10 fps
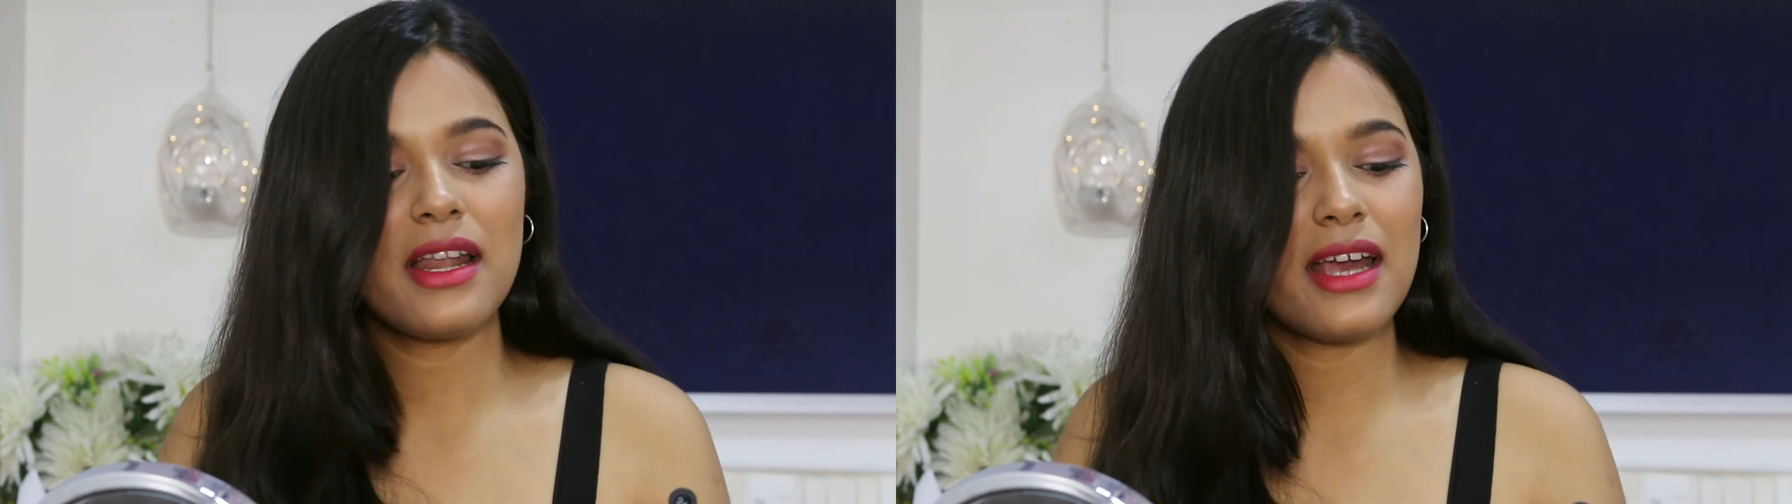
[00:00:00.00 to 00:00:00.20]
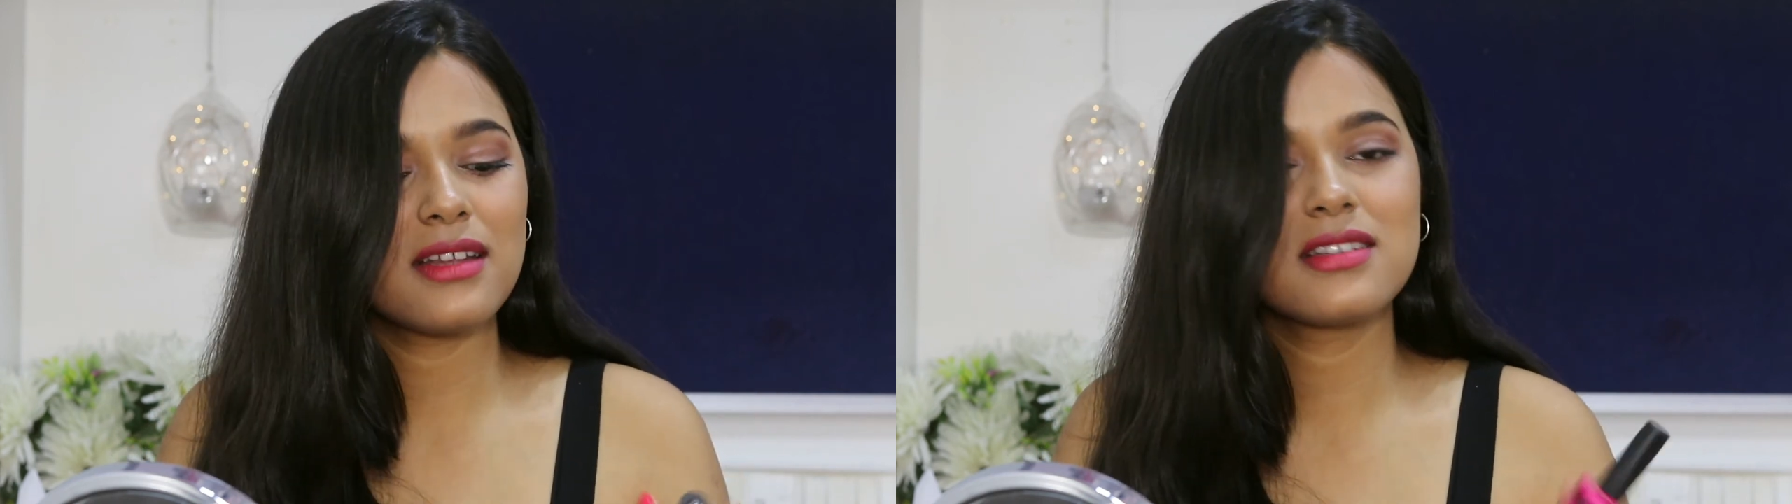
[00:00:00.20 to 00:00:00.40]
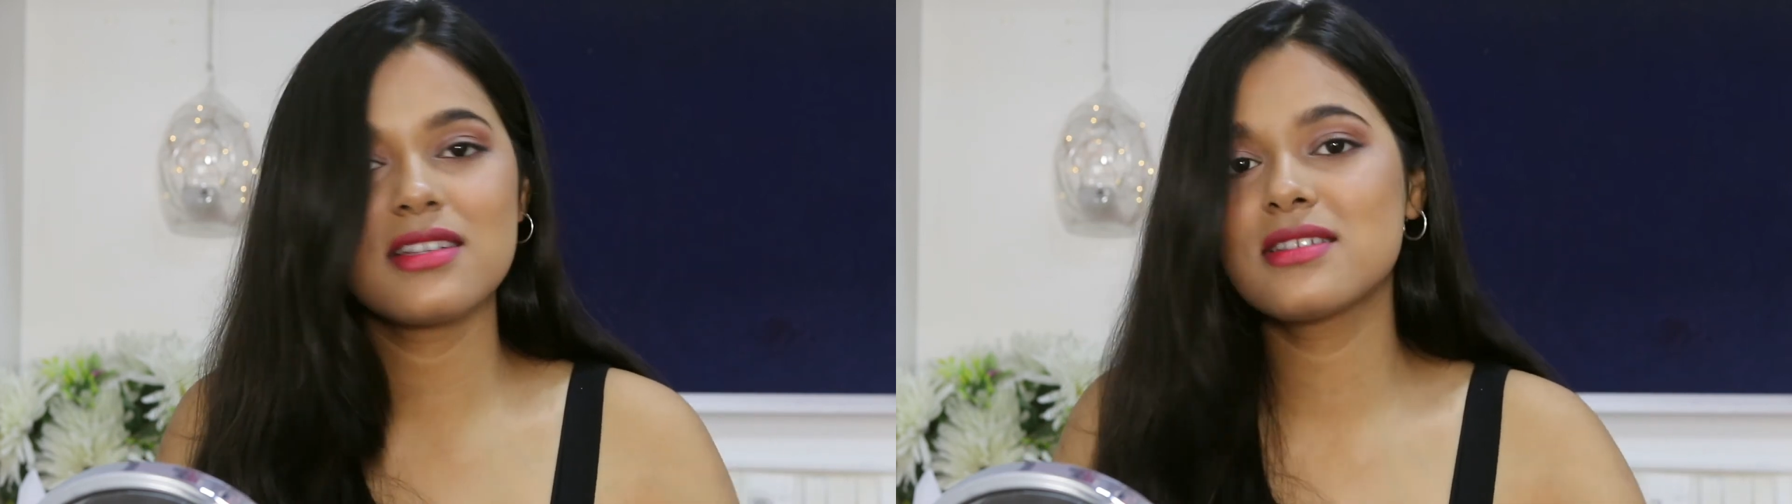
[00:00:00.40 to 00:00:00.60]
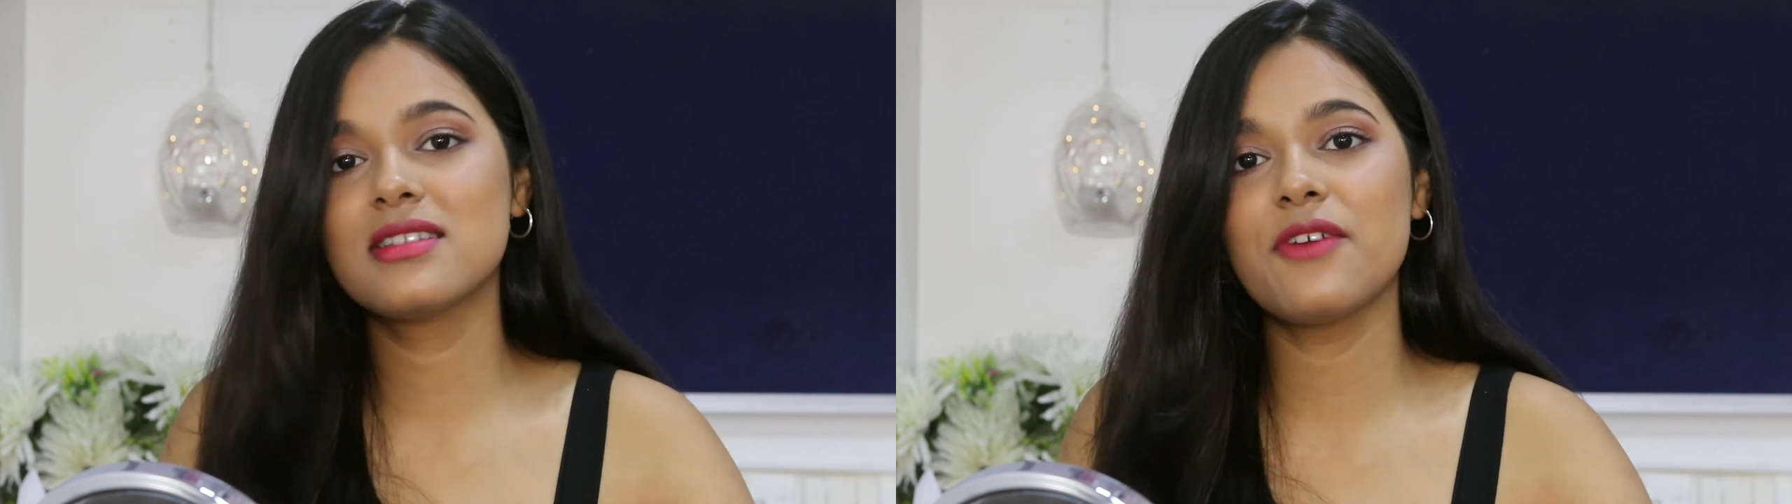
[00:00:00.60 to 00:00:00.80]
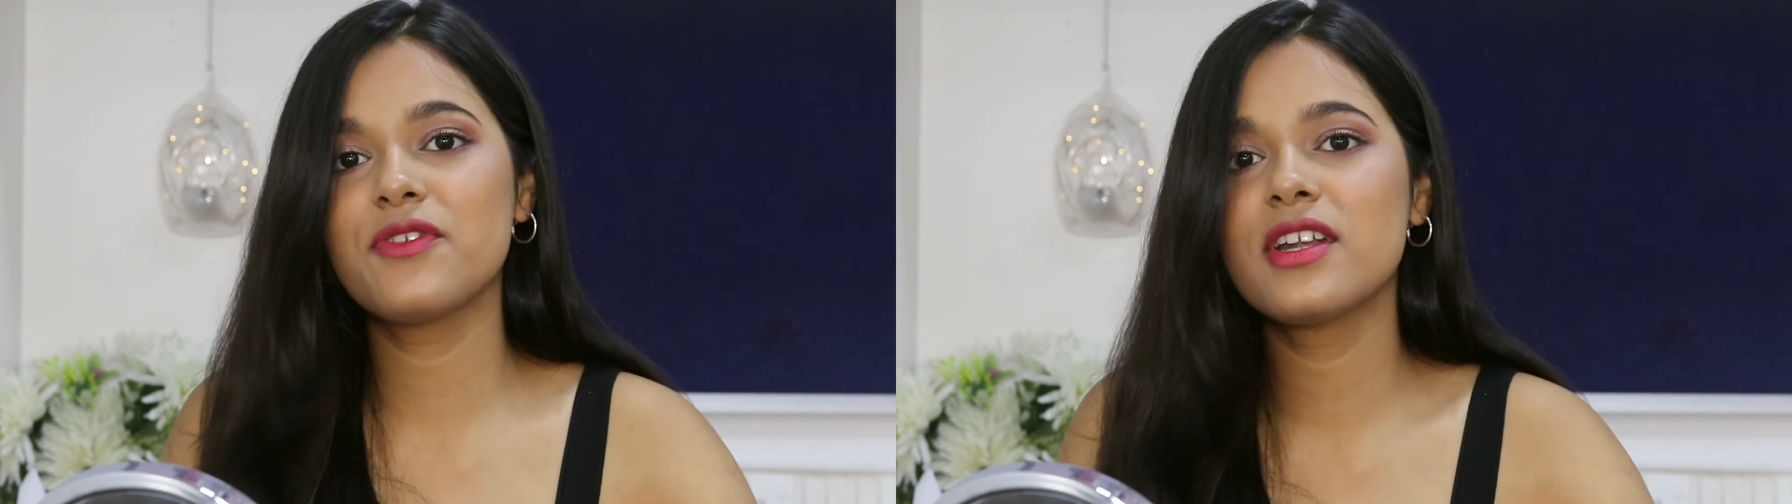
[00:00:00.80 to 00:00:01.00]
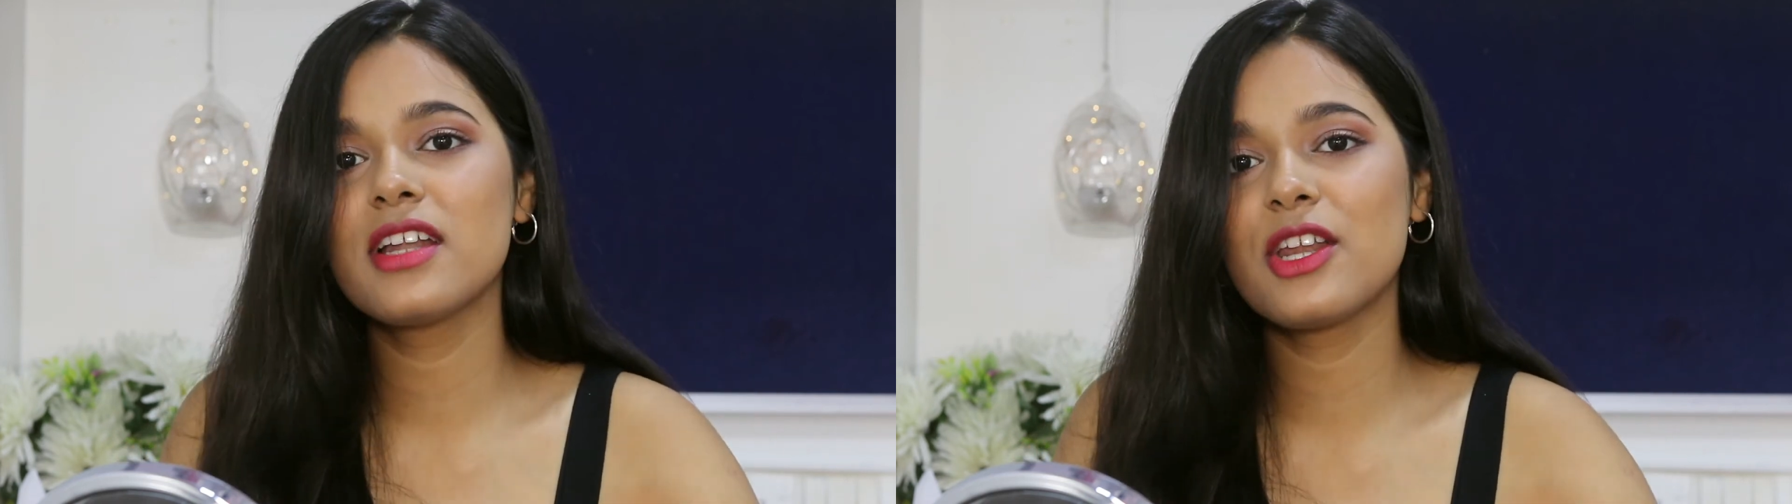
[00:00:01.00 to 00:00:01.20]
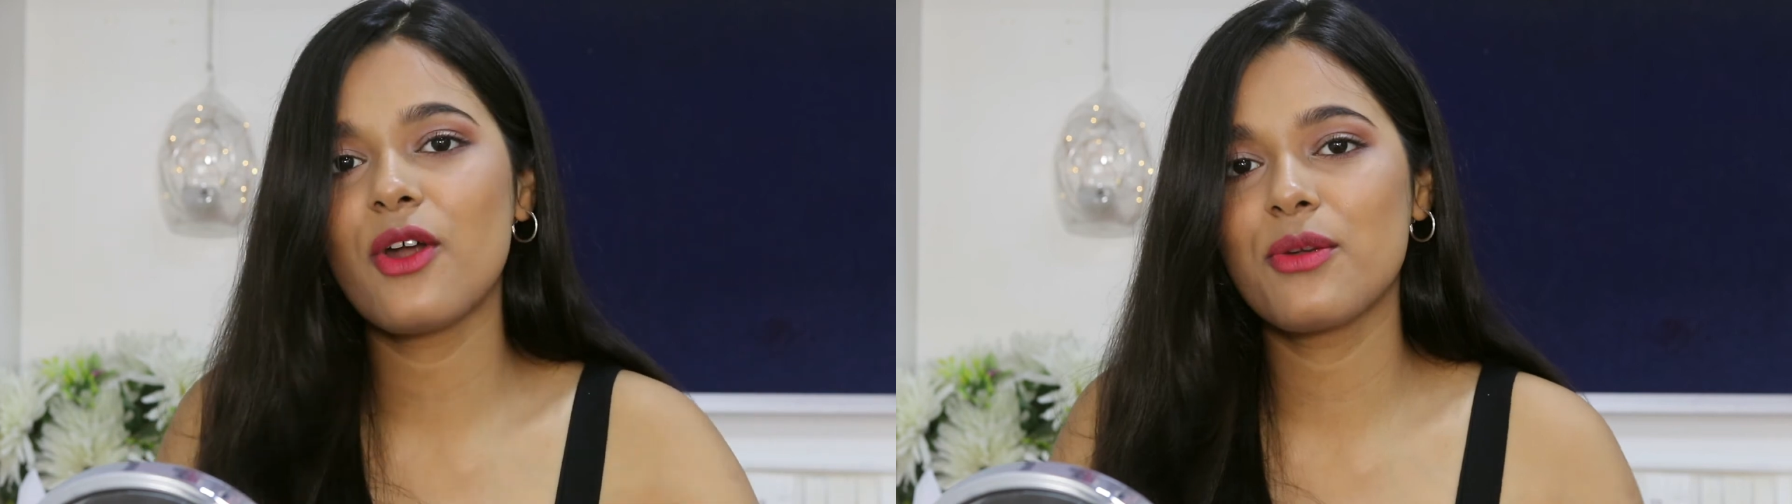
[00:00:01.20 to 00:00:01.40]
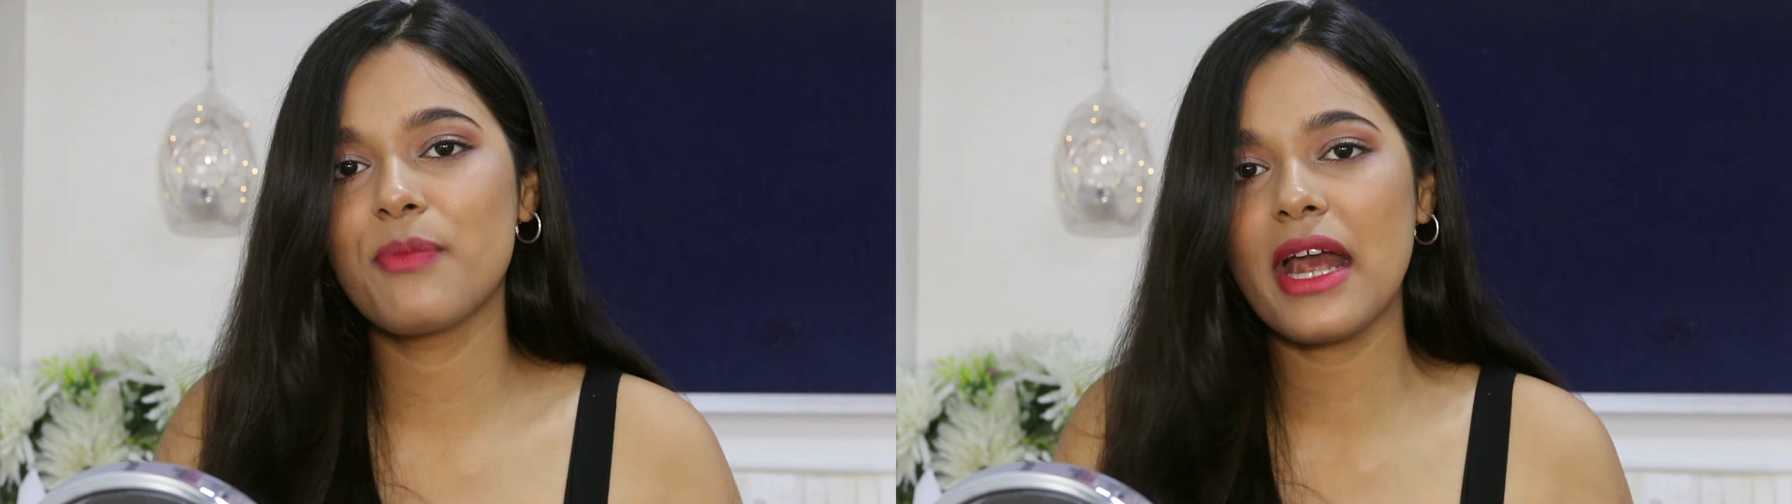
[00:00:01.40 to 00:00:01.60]
Like, this is definitely
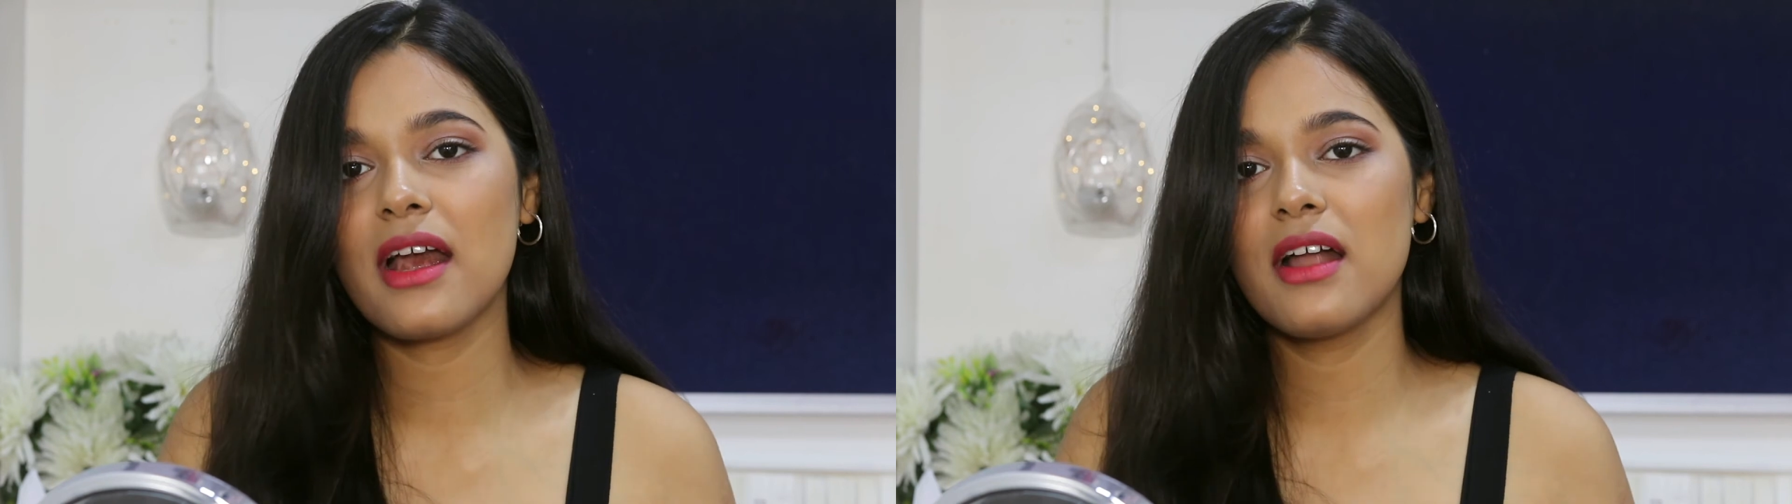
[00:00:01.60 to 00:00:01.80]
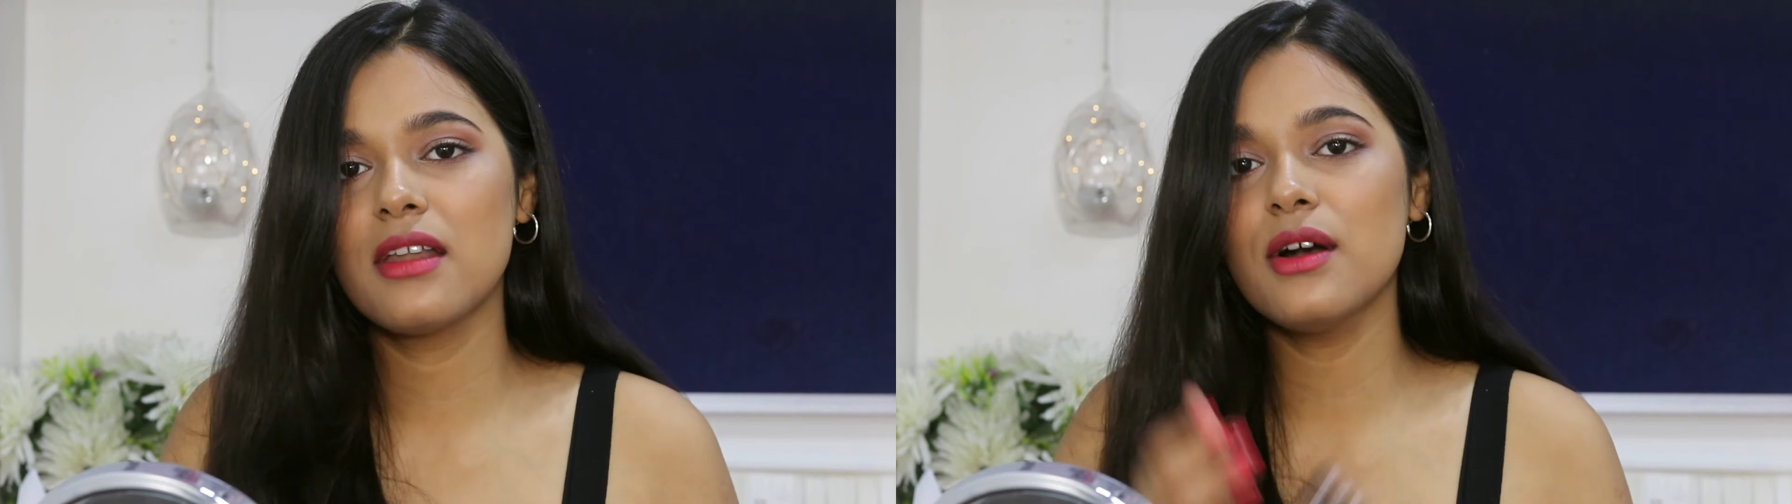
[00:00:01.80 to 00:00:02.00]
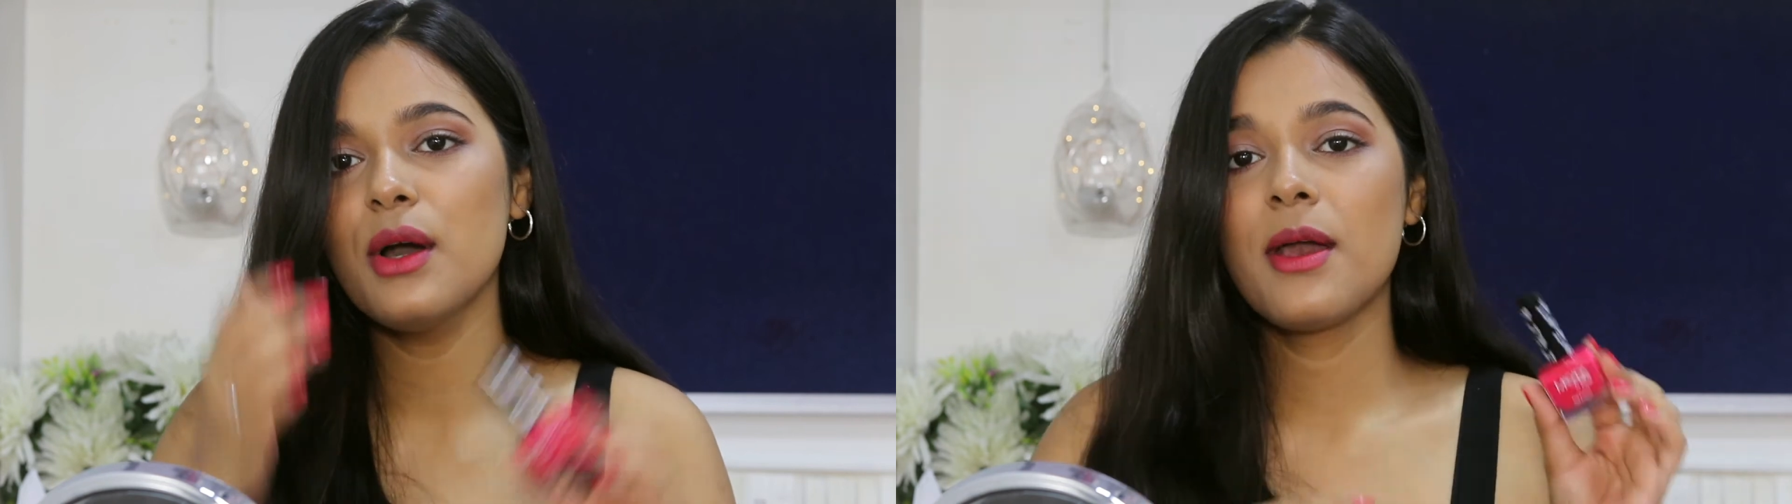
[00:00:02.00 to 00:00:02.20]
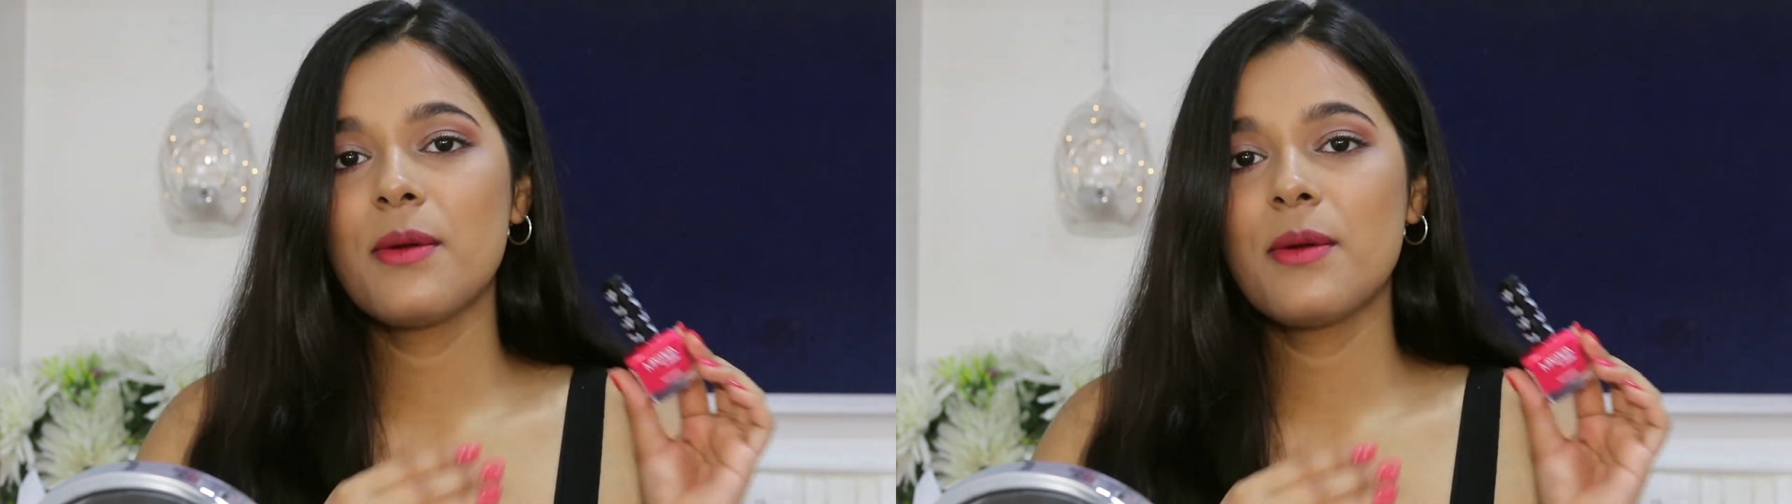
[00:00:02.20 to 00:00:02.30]
not my color.